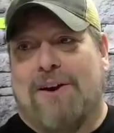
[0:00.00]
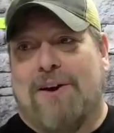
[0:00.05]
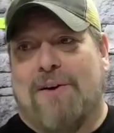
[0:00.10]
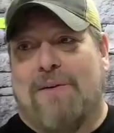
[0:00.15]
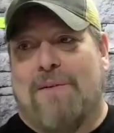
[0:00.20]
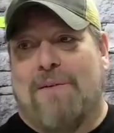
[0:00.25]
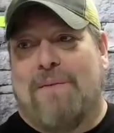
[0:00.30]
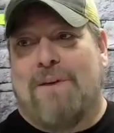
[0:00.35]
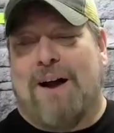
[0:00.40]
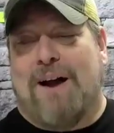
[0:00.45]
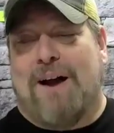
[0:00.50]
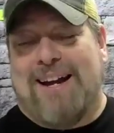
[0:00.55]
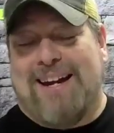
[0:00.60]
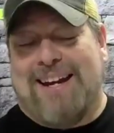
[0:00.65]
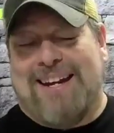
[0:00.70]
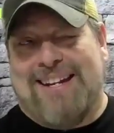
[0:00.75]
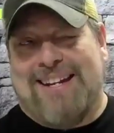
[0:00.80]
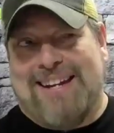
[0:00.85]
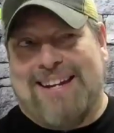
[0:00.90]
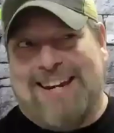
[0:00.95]

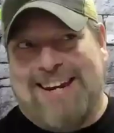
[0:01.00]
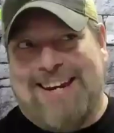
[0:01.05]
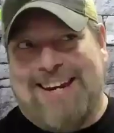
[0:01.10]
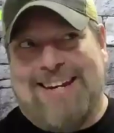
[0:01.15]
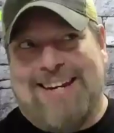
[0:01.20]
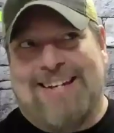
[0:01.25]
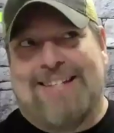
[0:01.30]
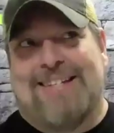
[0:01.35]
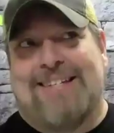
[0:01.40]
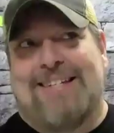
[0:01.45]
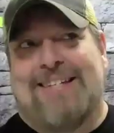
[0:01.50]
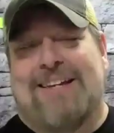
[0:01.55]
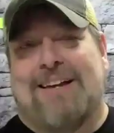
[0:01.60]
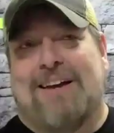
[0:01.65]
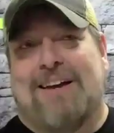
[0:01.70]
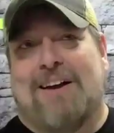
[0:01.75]
IEDs.